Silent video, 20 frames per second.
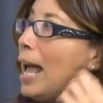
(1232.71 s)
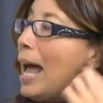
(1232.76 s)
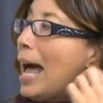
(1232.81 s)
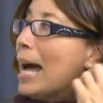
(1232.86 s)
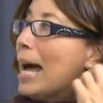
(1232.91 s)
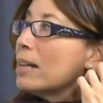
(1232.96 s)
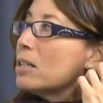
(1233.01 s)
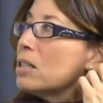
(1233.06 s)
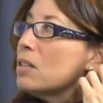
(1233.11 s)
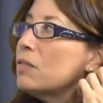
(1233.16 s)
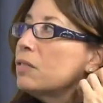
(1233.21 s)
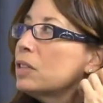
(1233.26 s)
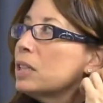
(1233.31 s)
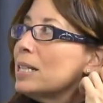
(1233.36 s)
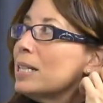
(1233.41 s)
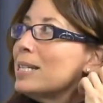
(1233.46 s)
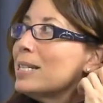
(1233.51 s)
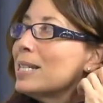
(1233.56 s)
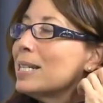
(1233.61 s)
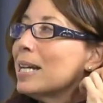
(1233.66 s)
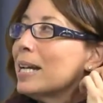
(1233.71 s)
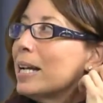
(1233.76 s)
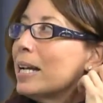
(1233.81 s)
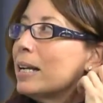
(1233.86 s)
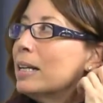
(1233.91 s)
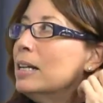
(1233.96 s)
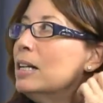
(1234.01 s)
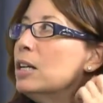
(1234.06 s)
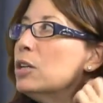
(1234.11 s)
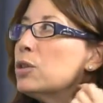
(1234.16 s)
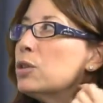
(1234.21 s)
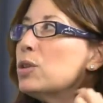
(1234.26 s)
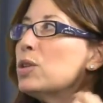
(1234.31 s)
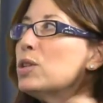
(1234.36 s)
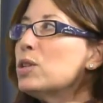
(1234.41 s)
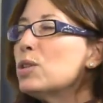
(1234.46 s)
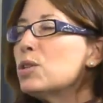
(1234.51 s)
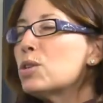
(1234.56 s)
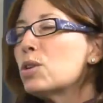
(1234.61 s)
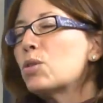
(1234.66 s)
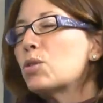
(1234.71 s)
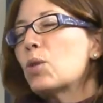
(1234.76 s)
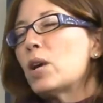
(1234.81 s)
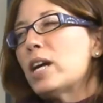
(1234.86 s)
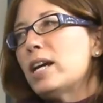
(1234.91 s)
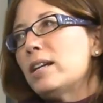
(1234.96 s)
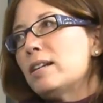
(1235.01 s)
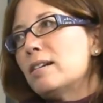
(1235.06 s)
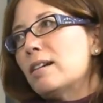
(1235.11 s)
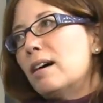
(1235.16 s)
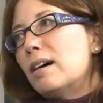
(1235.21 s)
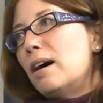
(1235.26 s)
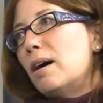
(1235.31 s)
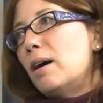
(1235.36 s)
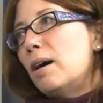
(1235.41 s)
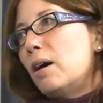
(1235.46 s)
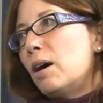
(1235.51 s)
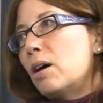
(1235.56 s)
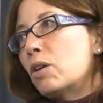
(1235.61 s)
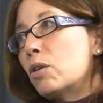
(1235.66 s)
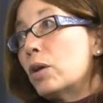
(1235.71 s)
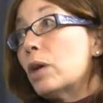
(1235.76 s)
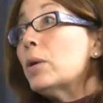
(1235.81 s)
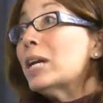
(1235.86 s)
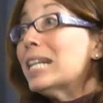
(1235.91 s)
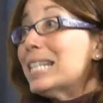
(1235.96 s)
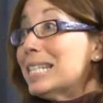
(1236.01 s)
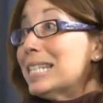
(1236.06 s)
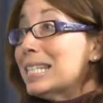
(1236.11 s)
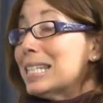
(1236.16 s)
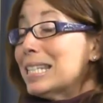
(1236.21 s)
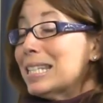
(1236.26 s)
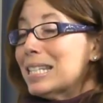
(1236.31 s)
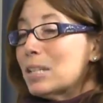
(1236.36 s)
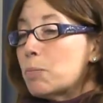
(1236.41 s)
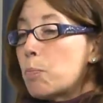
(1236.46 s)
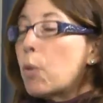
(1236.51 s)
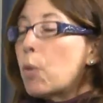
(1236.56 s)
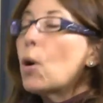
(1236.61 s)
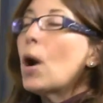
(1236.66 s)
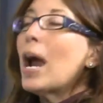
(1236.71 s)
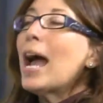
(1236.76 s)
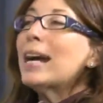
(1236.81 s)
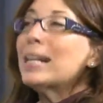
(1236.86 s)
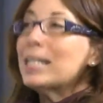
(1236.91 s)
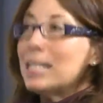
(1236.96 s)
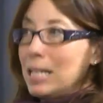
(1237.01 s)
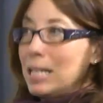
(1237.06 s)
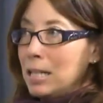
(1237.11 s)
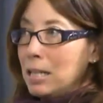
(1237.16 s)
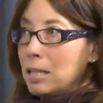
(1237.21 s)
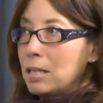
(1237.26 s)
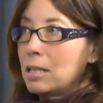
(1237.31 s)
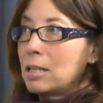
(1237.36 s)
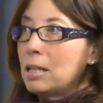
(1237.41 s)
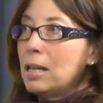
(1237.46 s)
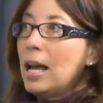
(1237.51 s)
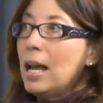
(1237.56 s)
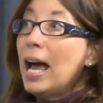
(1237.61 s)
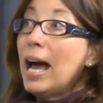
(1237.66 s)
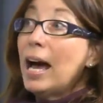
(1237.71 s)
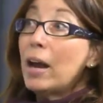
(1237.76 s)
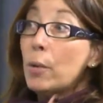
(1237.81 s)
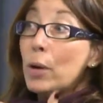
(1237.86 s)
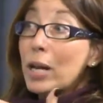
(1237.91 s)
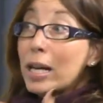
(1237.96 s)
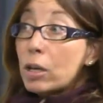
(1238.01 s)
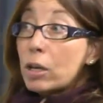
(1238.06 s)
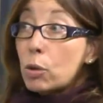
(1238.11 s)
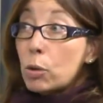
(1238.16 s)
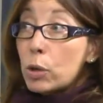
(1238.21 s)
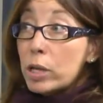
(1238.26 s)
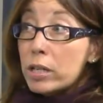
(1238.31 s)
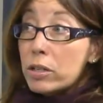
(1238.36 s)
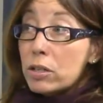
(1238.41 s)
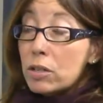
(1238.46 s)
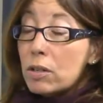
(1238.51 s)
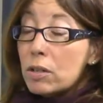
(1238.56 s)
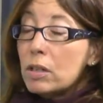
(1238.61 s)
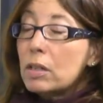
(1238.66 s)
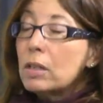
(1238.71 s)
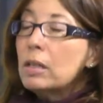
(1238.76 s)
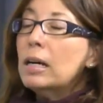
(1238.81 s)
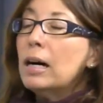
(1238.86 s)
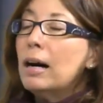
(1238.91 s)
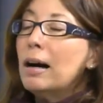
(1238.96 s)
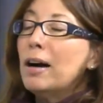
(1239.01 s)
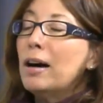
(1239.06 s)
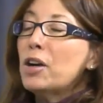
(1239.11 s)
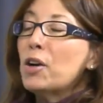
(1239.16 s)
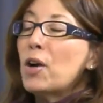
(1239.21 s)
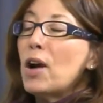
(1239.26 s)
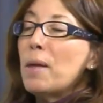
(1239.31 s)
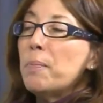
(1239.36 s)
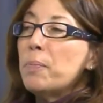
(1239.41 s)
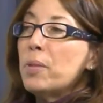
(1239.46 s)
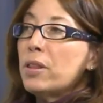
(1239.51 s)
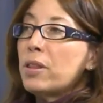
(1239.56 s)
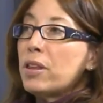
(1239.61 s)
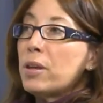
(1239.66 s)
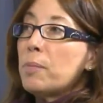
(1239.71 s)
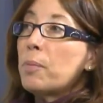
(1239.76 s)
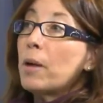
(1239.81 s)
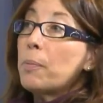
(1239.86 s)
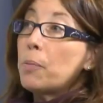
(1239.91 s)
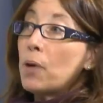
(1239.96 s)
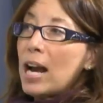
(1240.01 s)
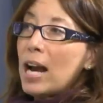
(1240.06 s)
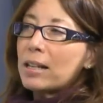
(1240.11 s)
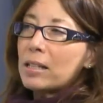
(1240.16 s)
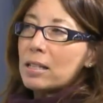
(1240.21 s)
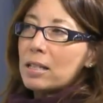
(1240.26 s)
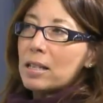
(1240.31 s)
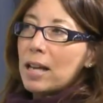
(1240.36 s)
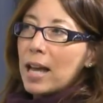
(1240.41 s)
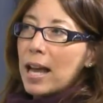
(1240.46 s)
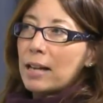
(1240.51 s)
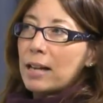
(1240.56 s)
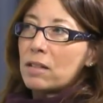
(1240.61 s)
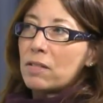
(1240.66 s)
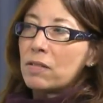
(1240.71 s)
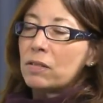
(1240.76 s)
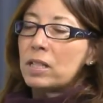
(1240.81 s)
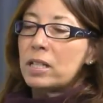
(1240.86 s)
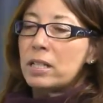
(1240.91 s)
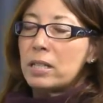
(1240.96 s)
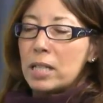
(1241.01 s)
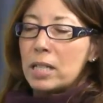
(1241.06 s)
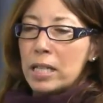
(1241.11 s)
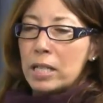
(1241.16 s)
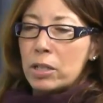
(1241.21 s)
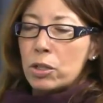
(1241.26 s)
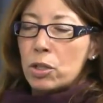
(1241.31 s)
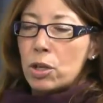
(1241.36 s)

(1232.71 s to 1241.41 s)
Active listening. So this is a great uh, a great way to practice how to increase uh, your empathy by practicing active listening.